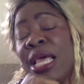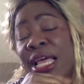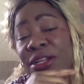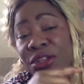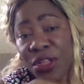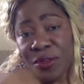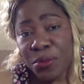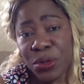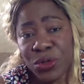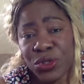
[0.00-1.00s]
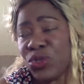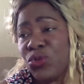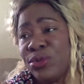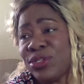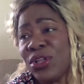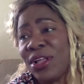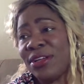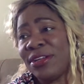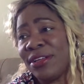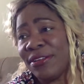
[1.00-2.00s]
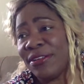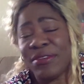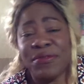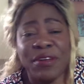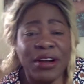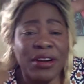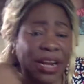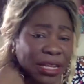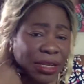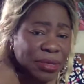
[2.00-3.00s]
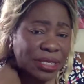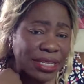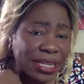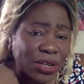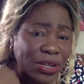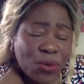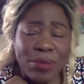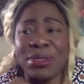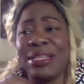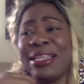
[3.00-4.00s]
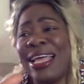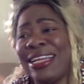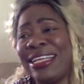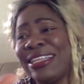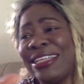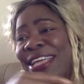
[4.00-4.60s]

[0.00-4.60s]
And another person who's not of the fire element can go and be lighting their